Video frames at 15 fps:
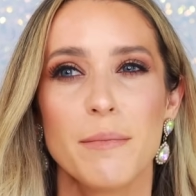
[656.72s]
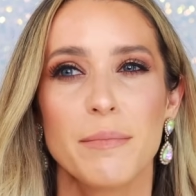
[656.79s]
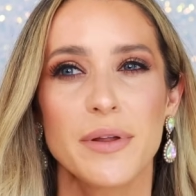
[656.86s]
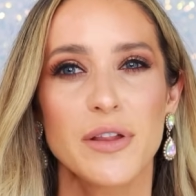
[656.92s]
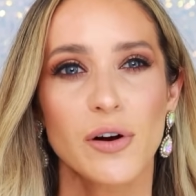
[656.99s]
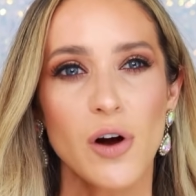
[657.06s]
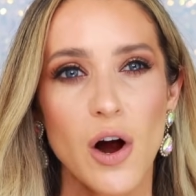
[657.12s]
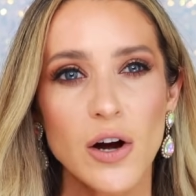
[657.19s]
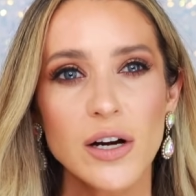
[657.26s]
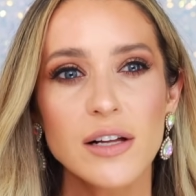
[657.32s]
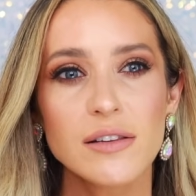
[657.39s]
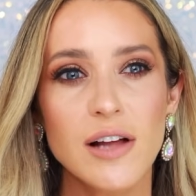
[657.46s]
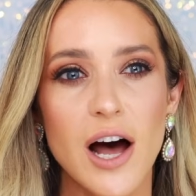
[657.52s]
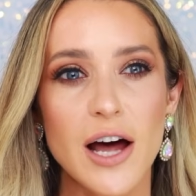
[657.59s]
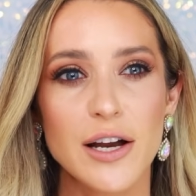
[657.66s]
but there aren't a
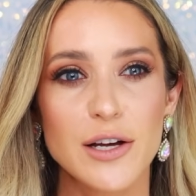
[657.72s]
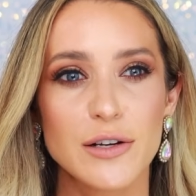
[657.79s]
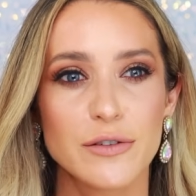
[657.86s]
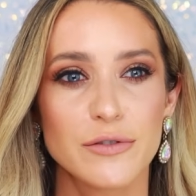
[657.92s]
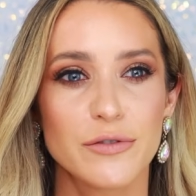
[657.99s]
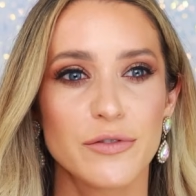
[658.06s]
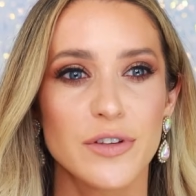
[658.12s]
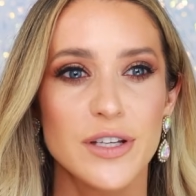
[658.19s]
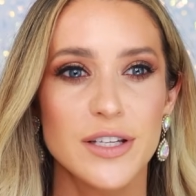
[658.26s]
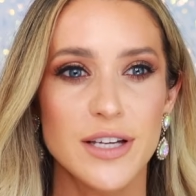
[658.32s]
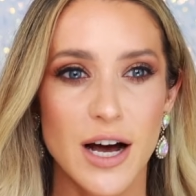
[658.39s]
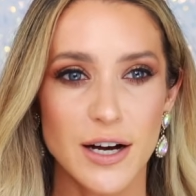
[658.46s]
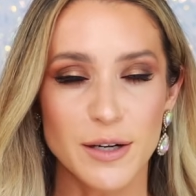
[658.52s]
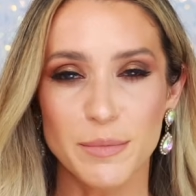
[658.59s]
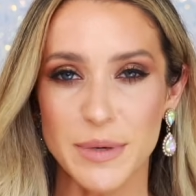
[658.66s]
lot of
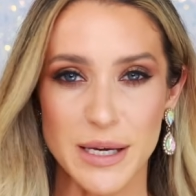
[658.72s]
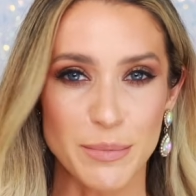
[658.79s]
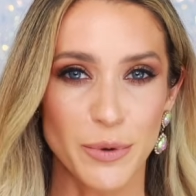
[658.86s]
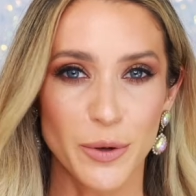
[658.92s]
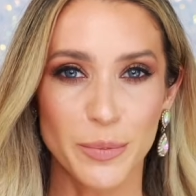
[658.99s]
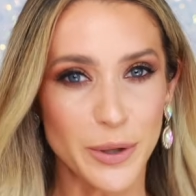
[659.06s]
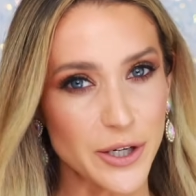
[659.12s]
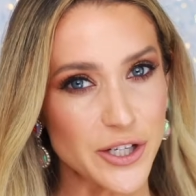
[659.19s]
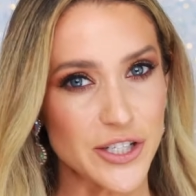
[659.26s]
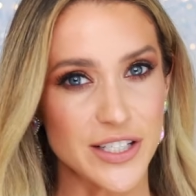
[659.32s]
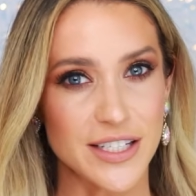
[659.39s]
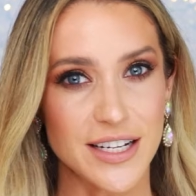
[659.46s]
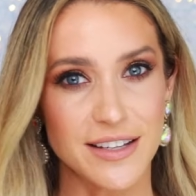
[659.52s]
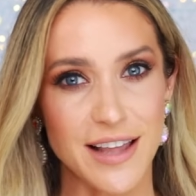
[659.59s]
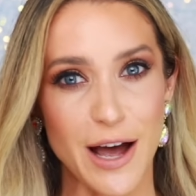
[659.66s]
young people
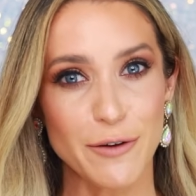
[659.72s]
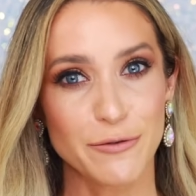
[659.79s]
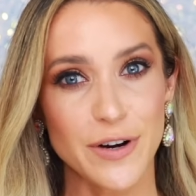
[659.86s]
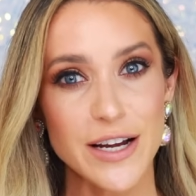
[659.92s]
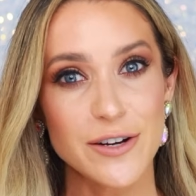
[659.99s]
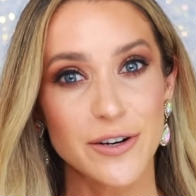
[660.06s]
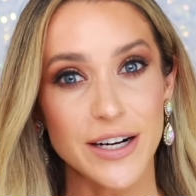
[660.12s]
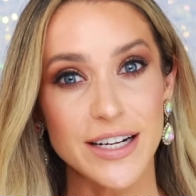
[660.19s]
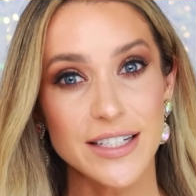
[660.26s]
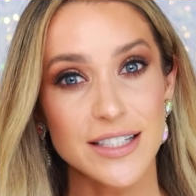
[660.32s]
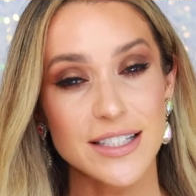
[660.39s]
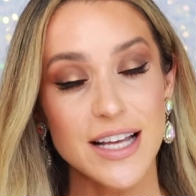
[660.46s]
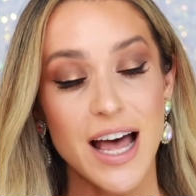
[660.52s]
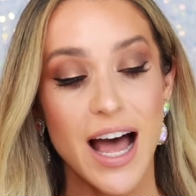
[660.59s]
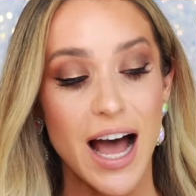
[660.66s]
purchasing that
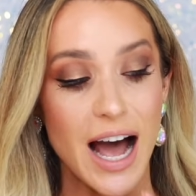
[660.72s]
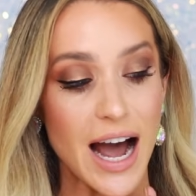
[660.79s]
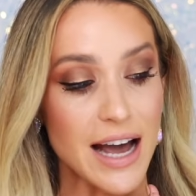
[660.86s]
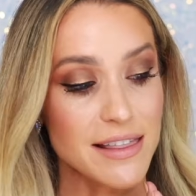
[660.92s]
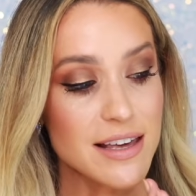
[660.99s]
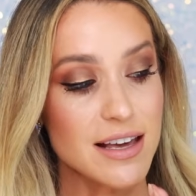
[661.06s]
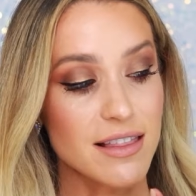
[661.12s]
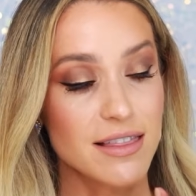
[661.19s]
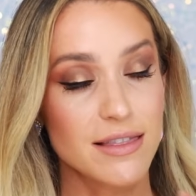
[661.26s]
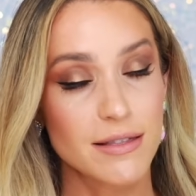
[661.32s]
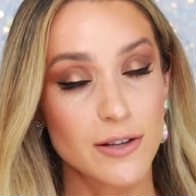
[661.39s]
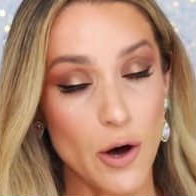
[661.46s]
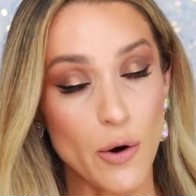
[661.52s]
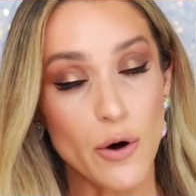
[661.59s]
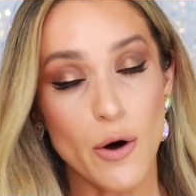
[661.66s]
fragrance. I think
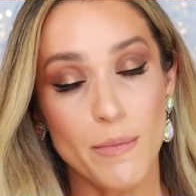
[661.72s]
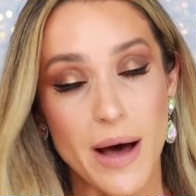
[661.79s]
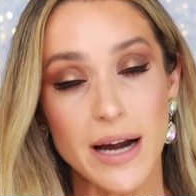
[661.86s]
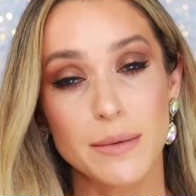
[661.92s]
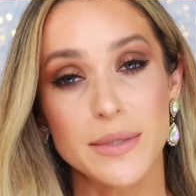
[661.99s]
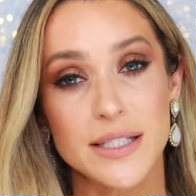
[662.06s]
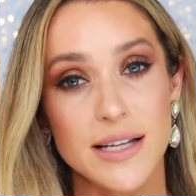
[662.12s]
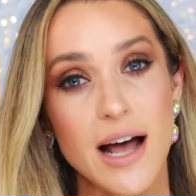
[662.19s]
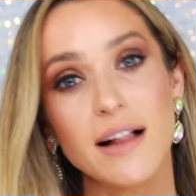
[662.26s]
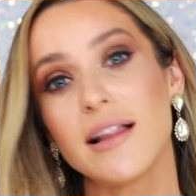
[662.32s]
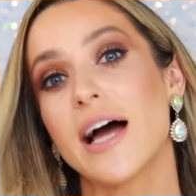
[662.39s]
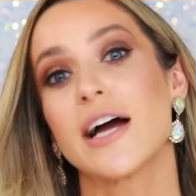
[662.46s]
Coco Mademoiselle